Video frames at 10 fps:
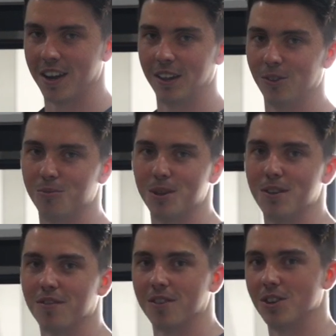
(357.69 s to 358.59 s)
and a little mini
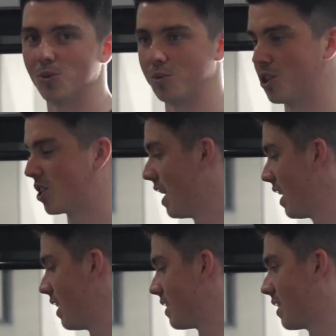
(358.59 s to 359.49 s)
fridge, which
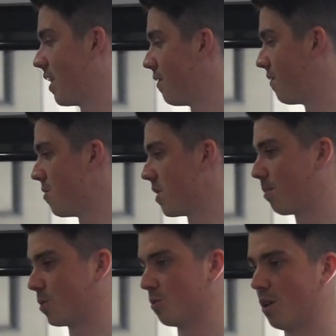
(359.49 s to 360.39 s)
is getting filled
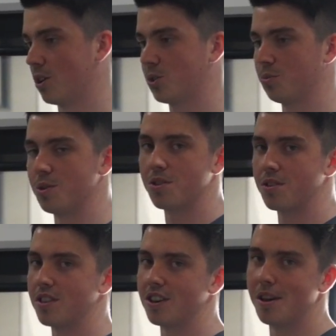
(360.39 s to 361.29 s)
up too much
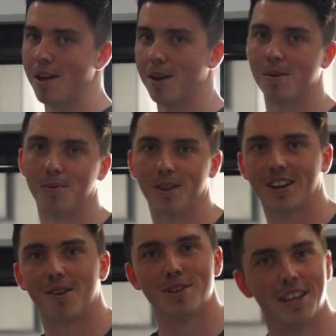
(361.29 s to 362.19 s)
with the amount of people that are coming